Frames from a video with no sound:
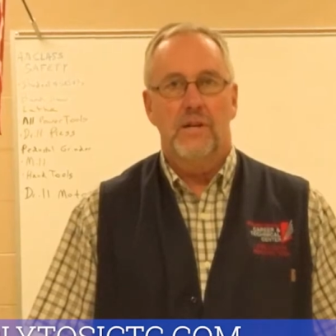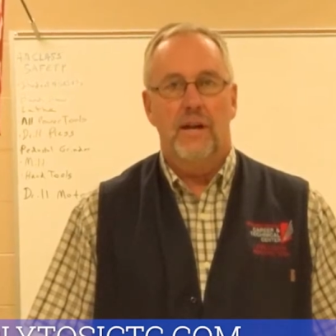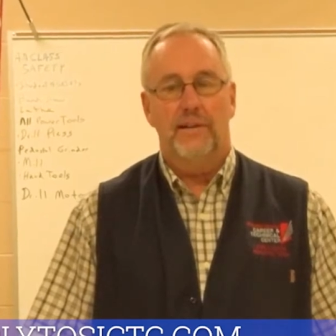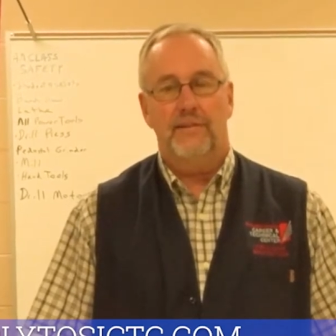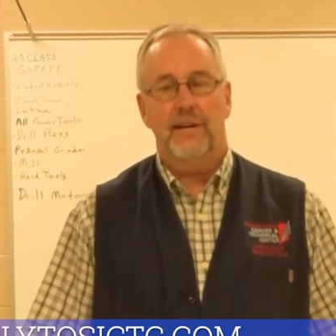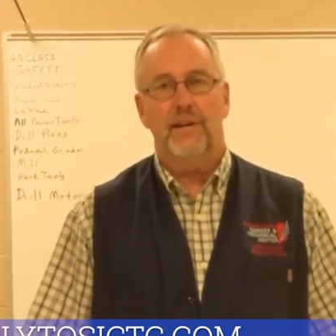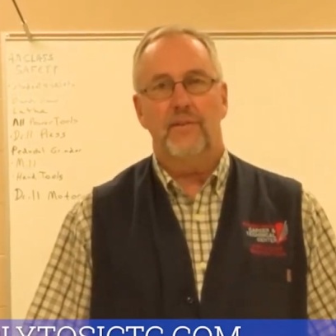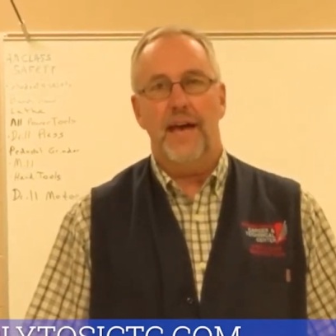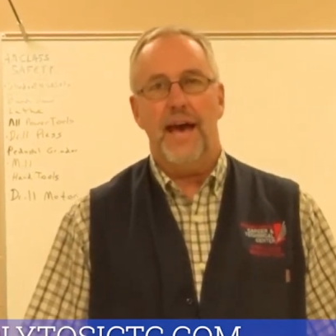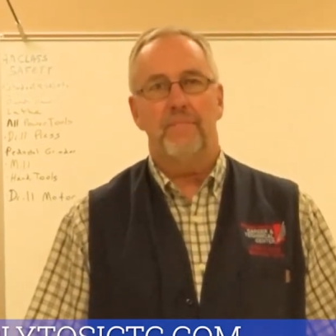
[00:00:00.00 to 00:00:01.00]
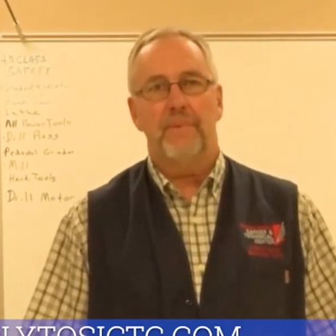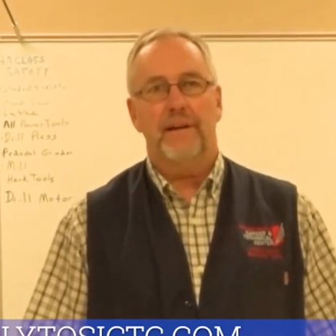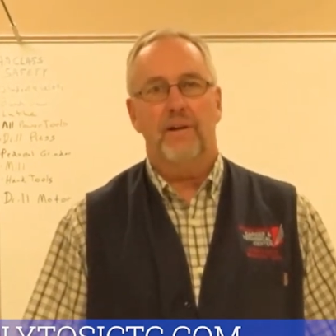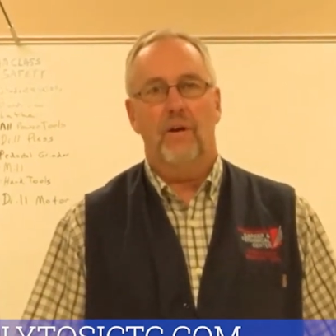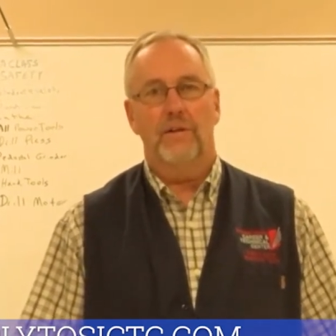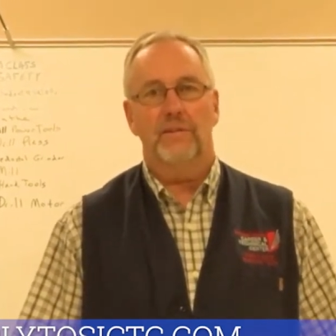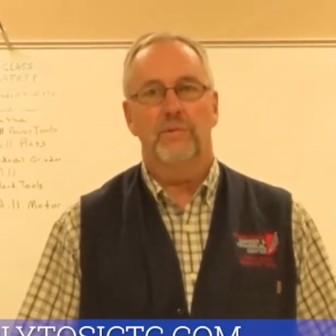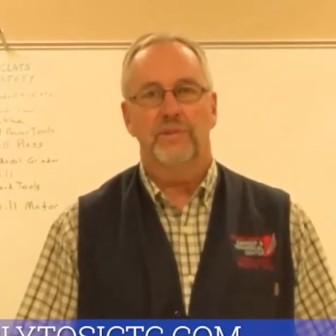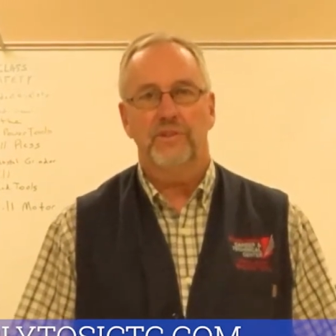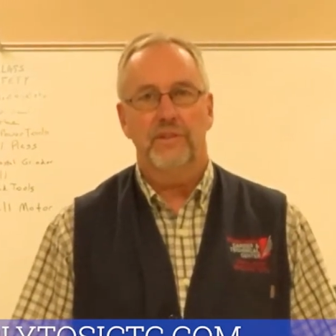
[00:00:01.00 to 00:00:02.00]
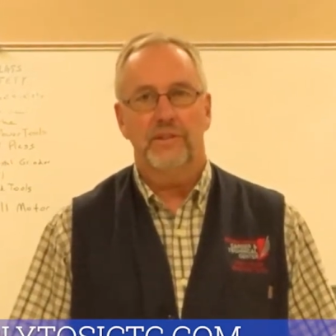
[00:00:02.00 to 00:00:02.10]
I tell you that because I want you to